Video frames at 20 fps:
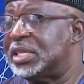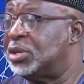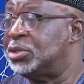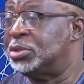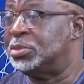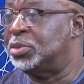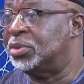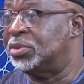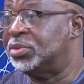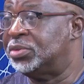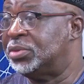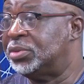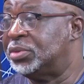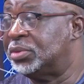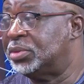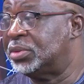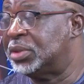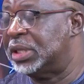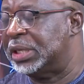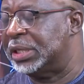good move,
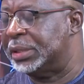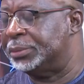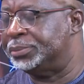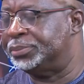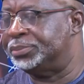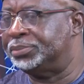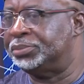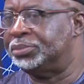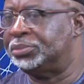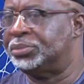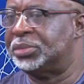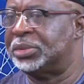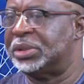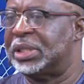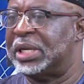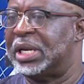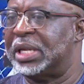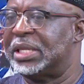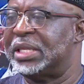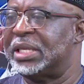and
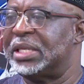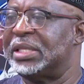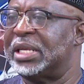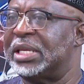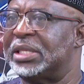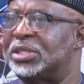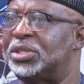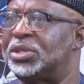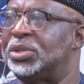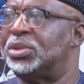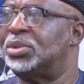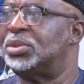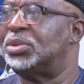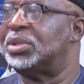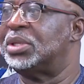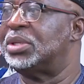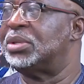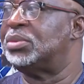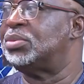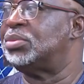I think that
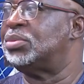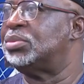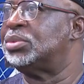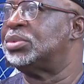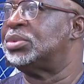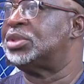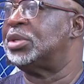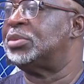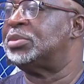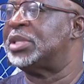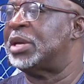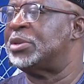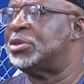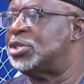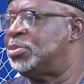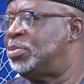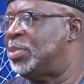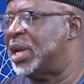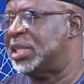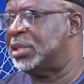sometimes
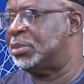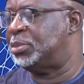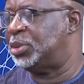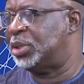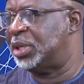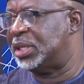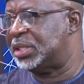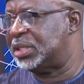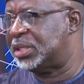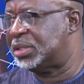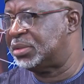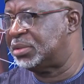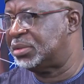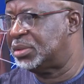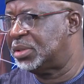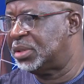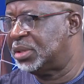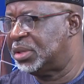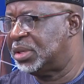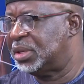you bite the bullet,
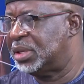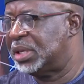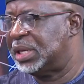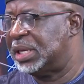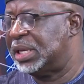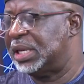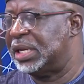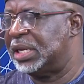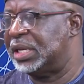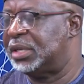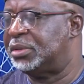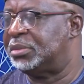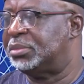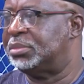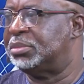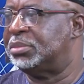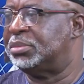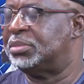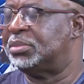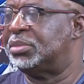
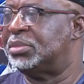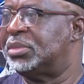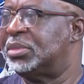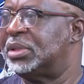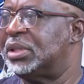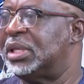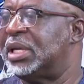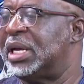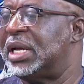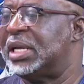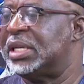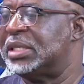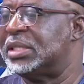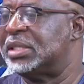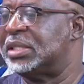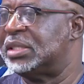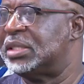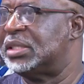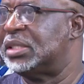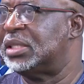
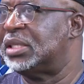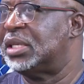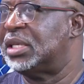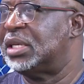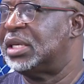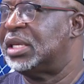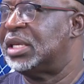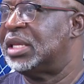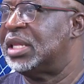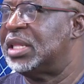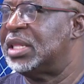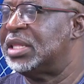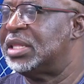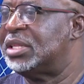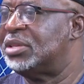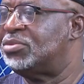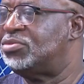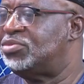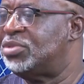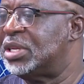and
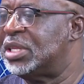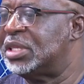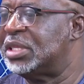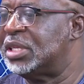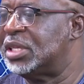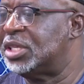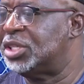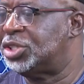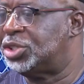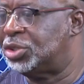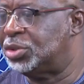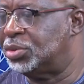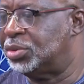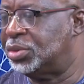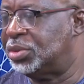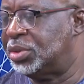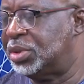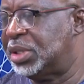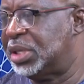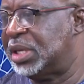the real issue
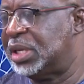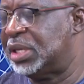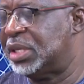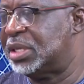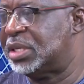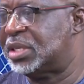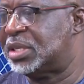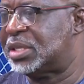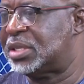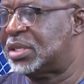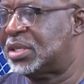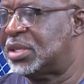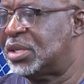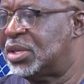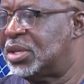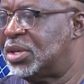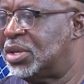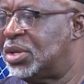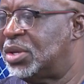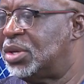is,
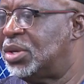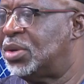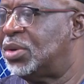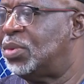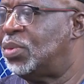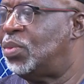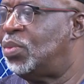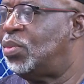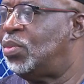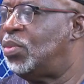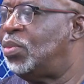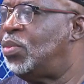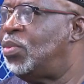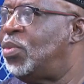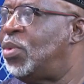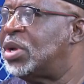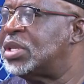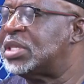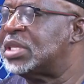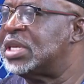
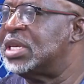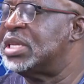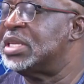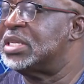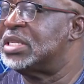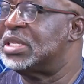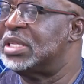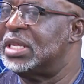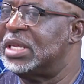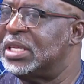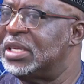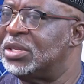what is the